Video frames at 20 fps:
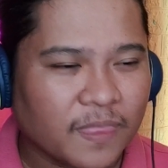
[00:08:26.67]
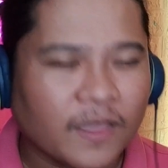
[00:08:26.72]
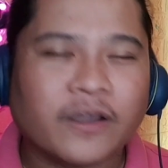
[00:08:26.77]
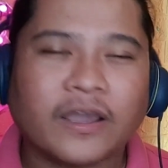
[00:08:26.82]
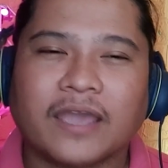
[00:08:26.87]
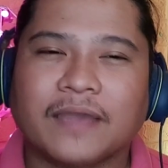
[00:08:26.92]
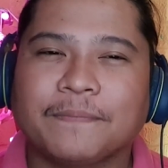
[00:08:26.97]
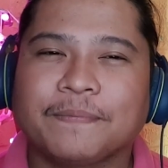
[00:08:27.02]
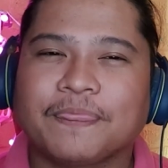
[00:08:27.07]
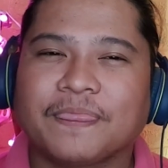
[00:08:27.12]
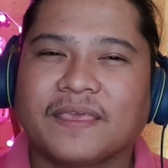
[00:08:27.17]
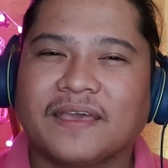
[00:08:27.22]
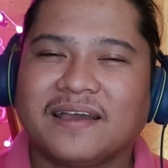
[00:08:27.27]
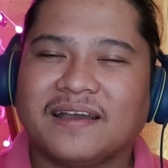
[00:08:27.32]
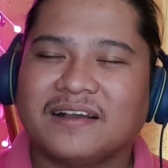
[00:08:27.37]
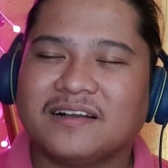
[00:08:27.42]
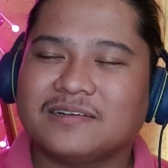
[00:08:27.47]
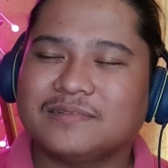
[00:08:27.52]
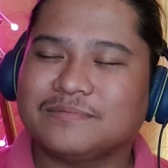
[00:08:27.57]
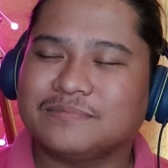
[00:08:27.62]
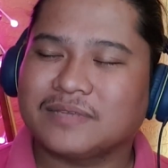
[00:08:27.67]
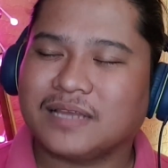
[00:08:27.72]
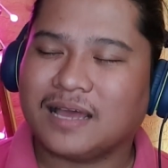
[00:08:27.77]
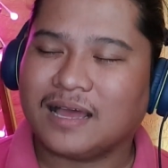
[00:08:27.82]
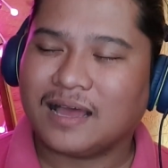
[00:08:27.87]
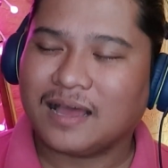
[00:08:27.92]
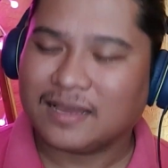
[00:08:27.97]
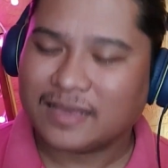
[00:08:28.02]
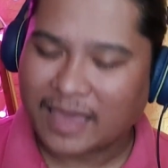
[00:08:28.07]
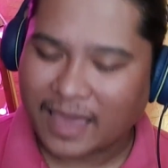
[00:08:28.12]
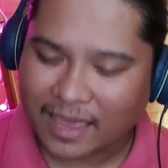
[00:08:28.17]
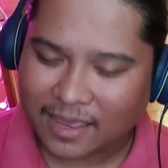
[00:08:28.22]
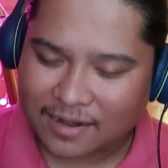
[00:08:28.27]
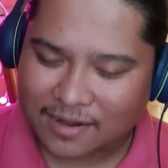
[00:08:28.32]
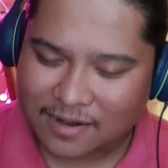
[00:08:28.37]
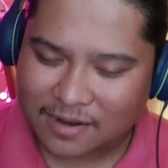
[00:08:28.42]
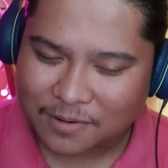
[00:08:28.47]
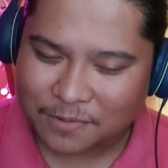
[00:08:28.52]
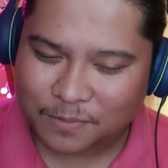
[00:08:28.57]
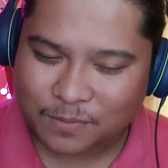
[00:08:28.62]
Okay.
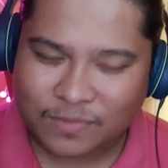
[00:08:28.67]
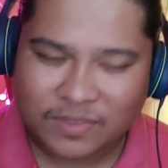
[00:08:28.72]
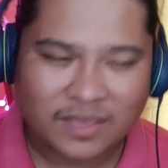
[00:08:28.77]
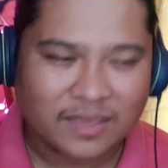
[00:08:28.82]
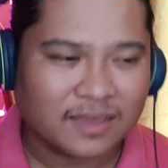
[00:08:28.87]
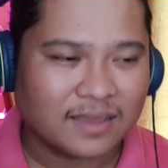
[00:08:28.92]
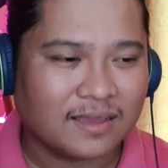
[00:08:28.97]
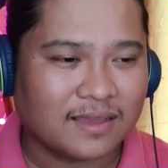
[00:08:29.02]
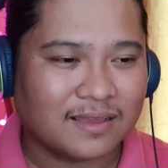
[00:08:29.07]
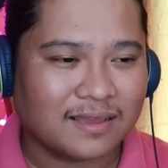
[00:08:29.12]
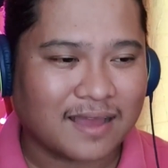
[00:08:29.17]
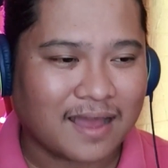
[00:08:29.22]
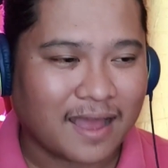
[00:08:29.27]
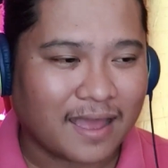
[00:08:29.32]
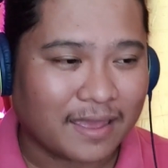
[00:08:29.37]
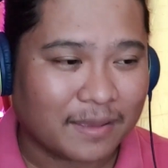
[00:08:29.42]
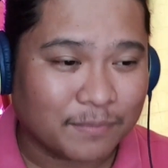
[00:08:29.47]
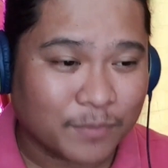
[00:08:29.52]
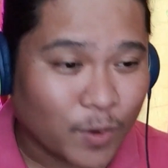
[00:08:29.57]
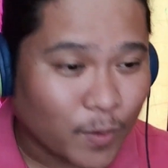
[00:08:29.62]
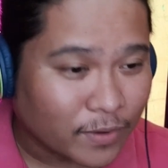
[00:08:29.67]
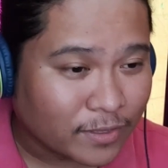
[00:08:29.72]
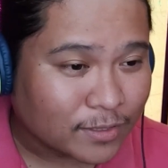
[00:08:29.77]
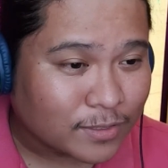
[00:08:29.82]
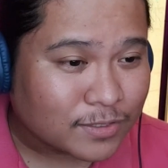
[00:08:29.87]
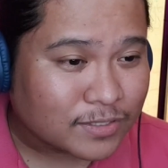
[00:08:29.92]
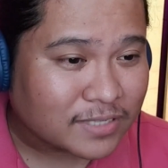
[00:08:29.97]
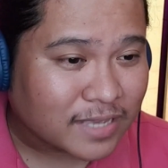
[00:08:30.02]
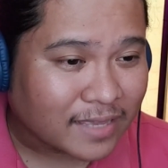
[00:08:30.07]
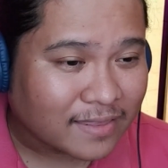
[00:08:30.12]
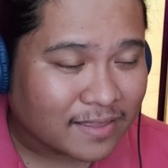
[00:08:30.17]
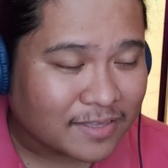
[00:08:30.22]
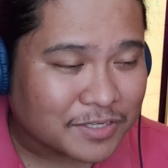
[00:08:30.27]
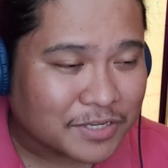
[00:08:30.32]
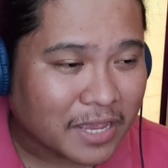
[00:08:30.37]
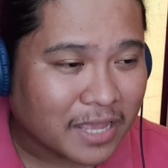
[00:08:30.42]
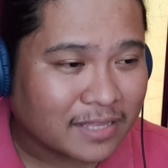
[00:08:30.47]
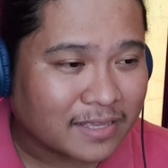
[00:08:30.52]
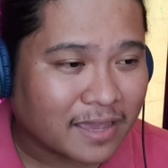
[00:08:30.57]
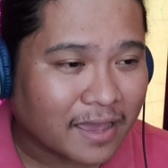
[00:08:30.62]
Again, I am going to say this
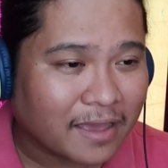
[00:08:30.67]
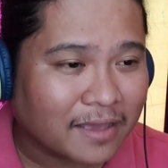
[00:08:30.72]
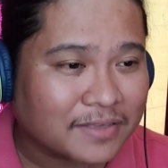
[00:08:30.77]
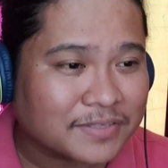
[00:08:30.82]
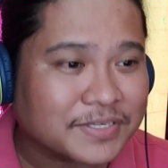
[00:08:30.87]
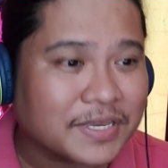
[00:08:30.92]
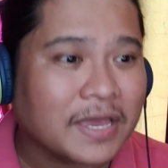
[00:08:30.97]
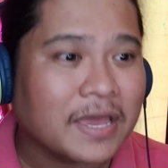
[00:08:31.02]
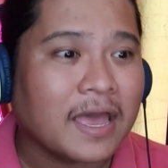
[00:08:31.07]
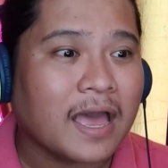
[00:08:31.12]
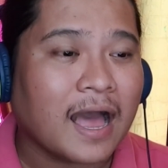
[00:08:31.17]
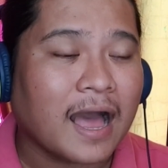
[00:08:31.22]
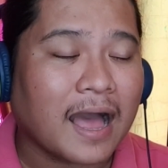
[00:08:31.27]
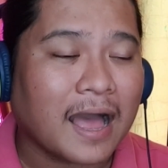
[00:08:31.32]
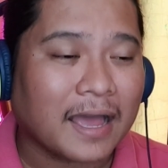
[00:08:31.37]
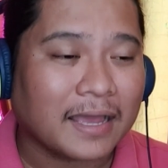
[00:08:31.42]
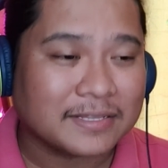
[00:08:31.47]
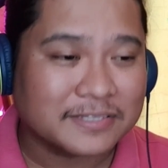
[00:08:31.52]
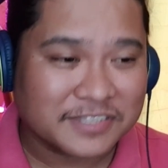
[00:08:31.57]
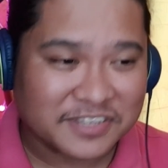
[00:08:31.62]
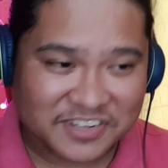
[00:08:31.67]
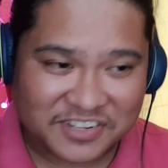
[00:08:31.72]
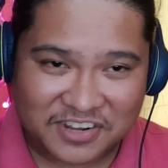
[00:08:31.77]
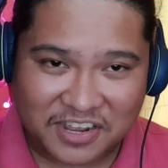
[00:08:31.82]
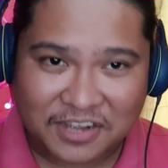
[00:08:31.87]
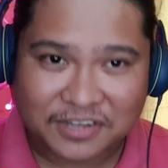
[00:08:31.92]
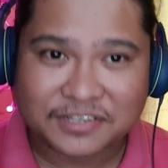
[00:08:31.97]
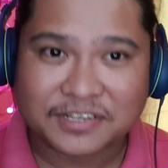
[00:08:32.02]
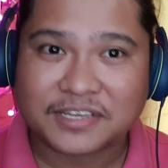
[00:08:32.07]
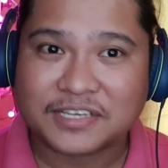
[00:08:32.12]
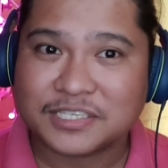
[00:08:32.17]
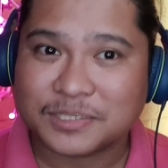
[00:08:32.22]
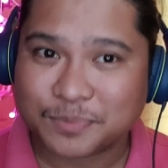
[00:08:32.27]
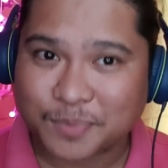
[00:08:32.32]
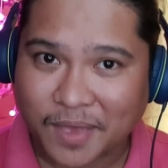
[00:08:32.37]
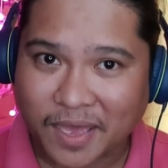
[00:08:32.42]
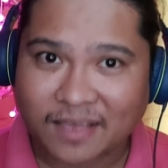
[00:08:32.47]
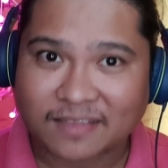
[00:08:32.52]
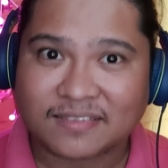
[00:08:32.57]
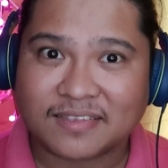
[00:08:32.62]
again, guys. I did not
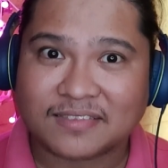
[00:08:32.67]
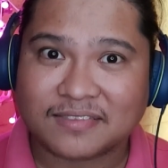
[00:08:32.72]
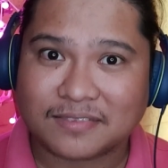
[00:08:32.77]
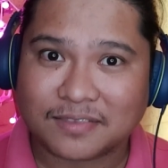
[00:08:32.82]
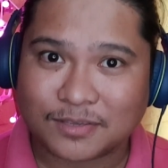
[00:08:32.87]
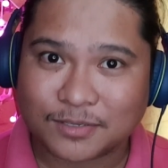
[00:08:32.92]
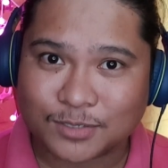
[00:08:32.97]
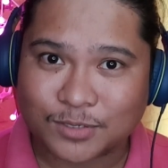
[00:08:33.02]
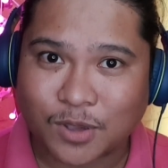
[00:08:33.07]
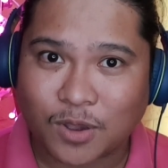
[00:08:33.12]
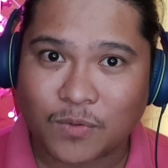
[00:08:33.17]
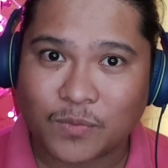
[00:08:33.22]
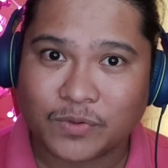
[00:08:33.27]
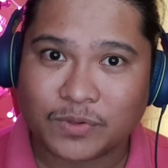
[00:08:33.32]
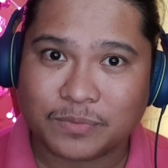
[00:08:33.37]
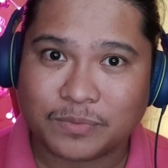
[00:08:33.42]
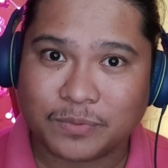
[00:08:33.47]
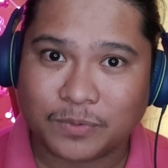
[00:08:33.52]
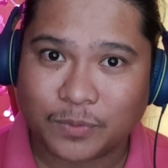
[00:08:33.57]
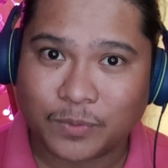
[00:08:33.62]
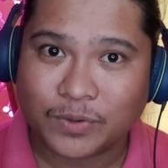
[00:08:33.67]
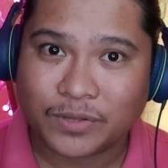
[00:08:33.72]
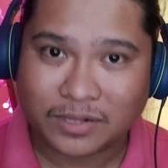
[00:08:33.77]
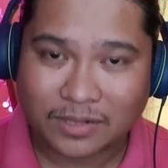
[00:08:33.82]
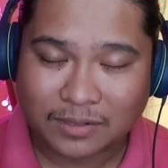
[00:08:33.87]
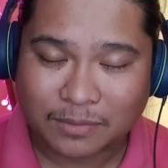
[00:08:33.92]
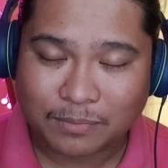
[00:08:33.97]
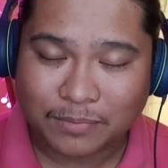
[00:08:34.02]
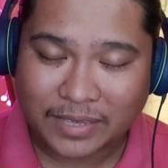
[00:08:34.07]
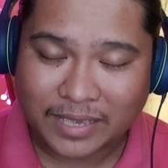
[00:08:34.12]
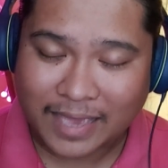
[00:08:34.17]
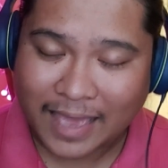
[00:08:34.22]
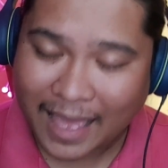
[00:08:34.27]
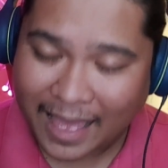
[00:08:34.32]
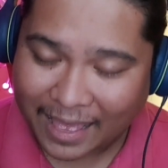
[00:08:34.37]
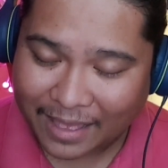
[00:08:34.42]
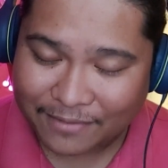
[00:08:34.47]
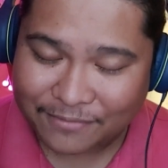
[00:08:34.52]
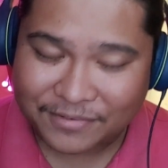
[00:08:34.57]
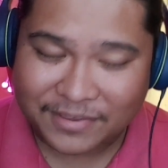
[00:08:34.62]
expect that this song will be
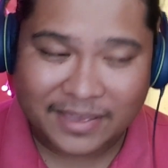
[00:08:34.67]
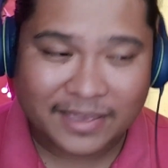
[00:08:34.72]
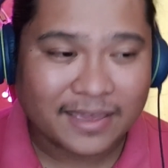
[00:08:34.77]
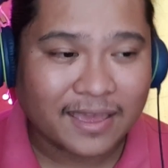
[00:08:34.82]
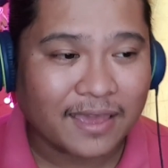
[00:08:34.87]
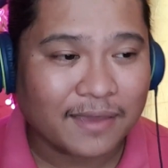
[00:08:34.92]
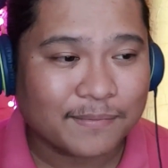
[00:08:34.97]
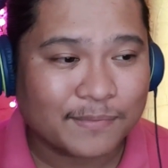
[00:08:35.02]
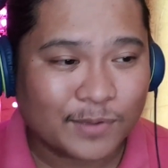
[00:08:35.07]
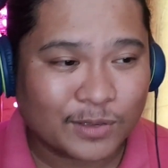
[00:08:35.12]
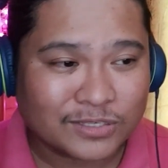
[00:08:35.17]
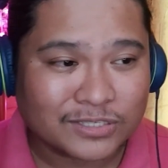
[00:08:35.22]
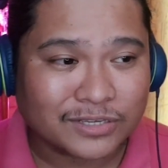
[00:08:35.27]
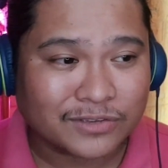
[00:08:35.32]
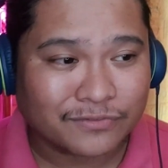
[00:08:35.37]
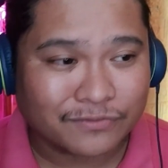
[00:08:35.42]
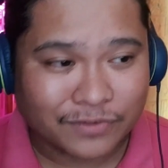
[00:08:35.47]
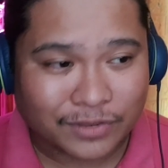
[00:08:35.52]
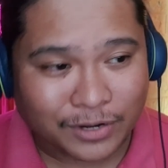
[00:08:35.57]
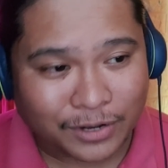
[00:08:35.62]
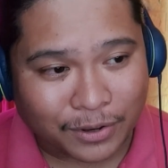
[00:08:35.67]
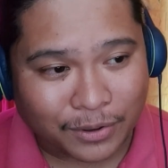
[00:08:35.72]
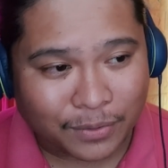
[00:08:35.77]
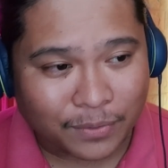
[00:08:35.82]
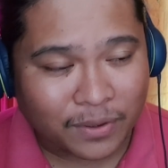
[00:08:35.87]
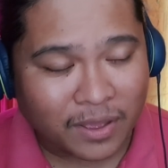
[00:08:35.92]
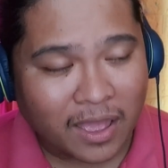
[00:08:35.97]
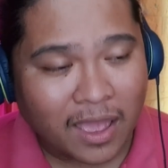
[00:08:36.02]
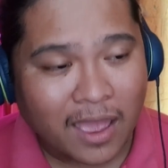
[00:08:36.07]
having a music video.